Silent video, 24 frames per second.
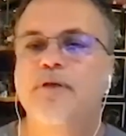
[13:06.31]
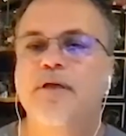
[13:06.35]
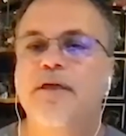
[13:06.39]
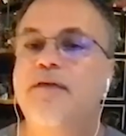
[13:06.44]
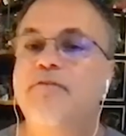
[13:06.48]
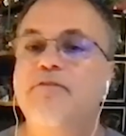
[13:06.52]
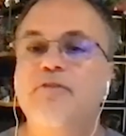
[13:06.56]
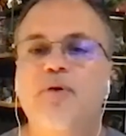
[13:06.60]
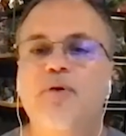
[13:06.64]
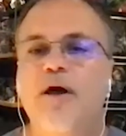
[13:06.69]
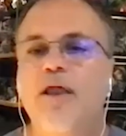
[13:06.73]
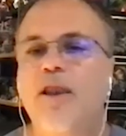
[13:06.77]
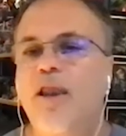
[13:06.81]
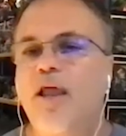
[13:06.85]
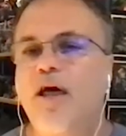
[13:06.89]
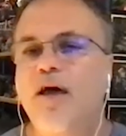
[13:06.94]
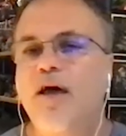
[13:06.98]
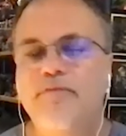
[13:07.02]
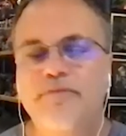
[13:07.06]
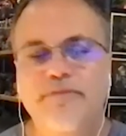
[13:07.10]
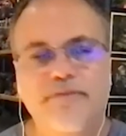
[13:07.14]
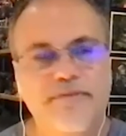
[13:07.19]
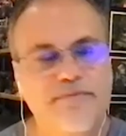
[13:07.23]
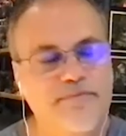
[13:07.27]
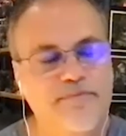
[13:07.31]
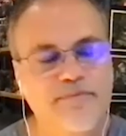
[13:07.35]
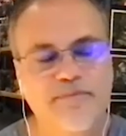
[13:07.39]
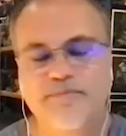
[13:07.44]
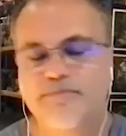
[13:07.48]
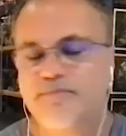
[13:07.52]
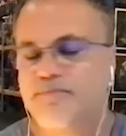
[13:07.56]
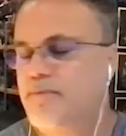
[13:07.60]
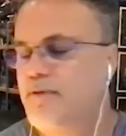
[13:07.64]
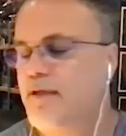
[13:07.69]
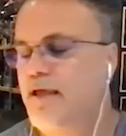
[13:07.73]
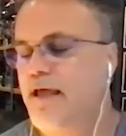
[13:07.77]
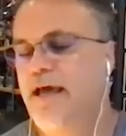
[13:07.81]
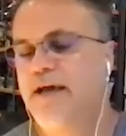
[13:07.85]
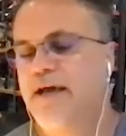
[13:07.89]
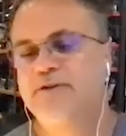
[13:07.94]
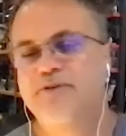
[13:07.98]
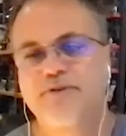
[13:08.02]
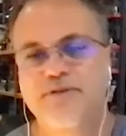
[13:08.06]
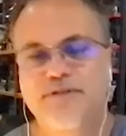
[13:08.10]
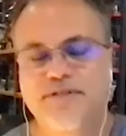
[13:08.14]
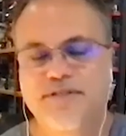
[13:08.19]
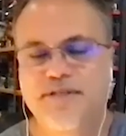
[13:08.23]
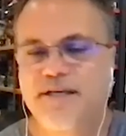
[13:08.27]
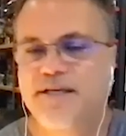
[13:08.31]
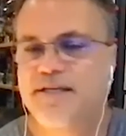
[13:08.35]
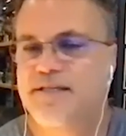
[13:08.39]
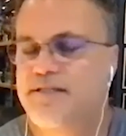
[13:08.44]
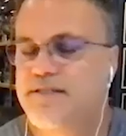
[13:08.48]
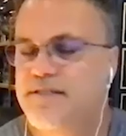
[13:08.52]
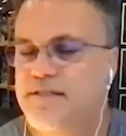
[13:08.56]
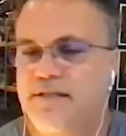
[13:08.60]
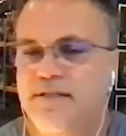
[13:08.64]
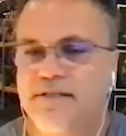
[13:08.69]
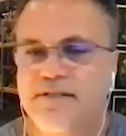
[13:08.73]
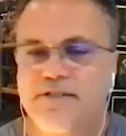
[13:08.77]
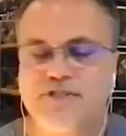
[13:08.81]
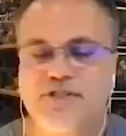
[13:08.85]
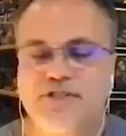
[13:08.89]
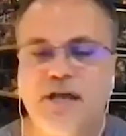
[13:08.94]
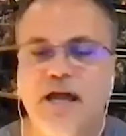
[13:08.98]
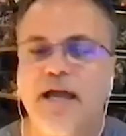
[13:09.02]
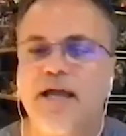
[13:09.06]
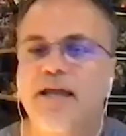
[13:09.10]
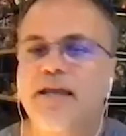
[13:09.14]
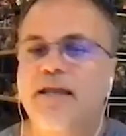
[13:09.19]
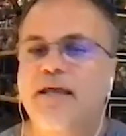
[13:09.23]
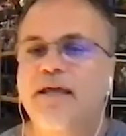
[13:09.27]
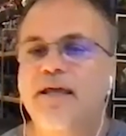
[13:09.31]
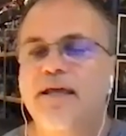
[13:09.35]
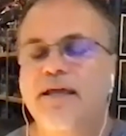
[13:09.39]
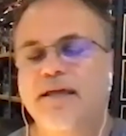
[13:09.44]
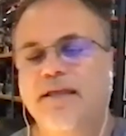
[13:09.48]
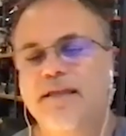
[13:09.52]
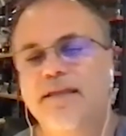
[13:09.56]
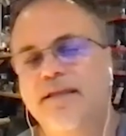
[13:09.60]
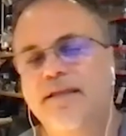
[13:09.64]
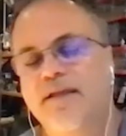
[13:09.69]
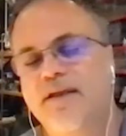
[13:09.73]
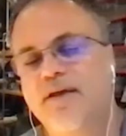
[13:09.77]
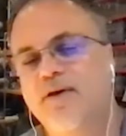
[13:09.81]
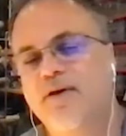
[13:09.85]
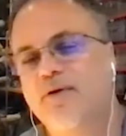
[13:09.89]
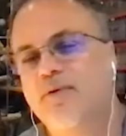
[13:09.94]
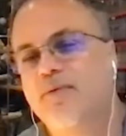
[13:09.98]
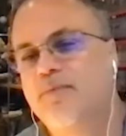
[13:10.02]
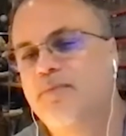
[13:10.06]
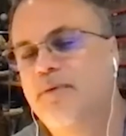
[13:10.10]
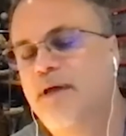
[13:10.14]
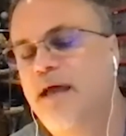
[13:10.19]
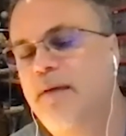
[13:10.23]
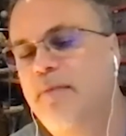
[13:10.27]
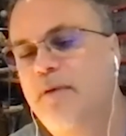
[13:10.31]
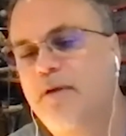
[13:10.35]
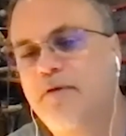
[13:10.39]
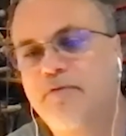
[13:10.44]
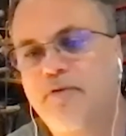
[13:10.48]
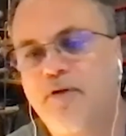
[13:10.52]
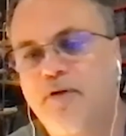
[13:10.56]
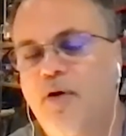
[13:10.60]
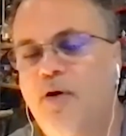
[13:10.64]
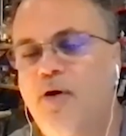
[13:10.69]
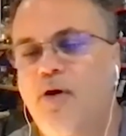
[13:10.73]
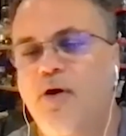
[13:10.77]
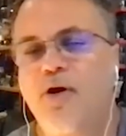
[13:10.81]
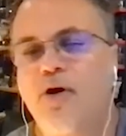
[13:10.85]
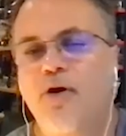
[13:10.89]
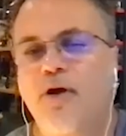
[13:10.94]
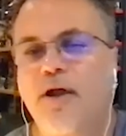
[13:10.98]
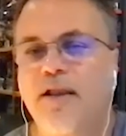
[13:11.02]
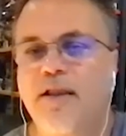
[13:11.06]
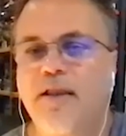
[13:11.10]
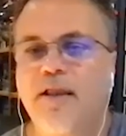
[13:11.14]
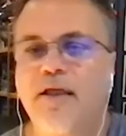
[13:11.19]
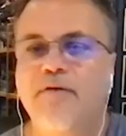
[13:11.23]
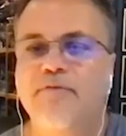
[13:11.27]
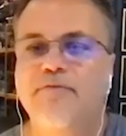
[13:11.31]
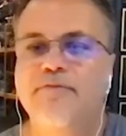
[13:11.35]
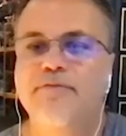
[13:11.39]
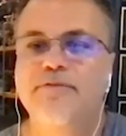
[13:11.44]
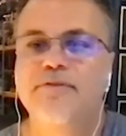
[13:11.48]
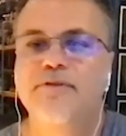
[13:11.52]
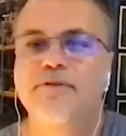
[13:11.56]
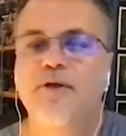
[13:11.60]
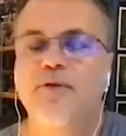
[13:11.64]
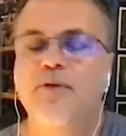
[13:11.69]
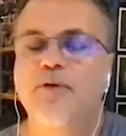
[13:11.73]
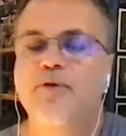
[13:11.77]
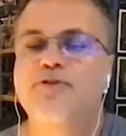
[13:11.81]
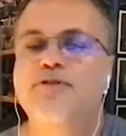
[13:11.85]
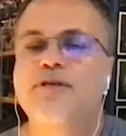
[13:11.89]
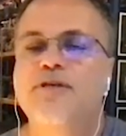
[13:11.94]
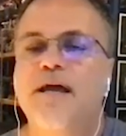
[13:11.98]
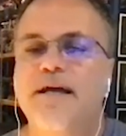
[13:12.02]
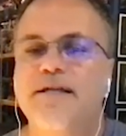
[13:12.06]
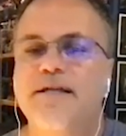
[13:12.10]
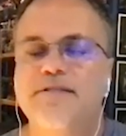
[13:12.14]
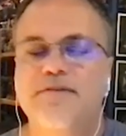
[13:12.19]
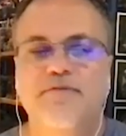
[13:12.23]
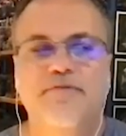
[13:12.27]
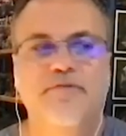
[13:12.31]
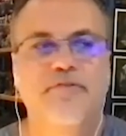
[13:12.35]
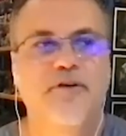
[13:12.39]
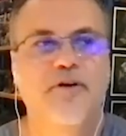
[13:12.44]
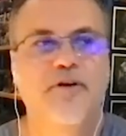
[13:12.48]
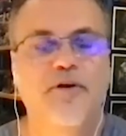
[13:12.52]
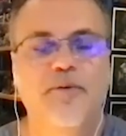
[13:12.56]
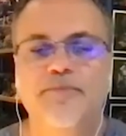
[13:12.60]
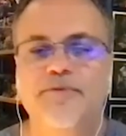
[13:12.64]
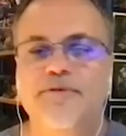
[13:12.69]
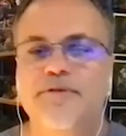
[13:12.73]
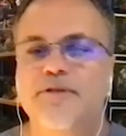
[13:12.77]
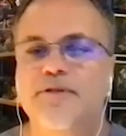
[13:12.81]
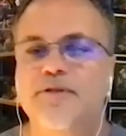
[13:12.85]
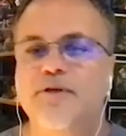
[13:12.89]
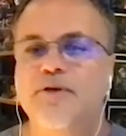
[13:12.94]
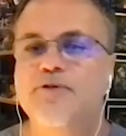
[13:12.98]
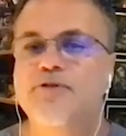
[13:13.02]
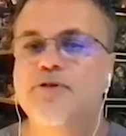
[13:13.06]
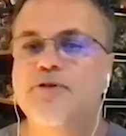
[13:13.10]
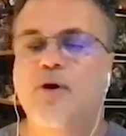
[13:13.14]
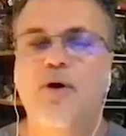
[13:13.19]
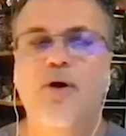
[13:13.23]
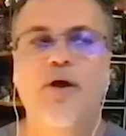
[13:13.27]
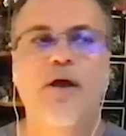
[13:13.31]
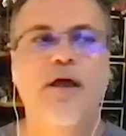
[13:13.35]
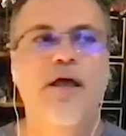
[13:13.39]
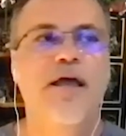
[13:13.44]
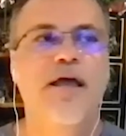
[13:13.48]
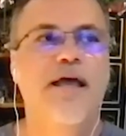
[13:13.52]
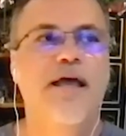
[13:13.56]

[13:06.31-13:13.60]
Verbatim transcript: even though I loved Exorcist and Shining and, you know, Amityville Horror, I love, you know, those kinds of film, those horror